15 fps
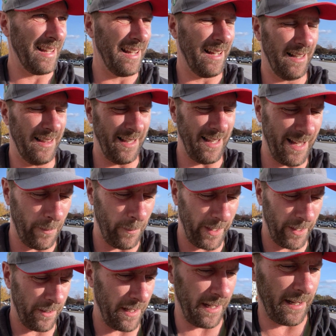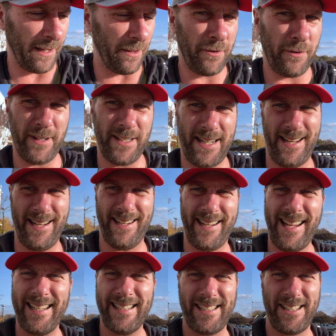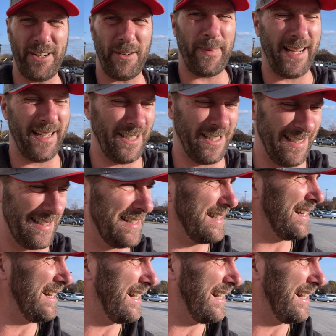A lot of what you're going to go through is going to test your patience.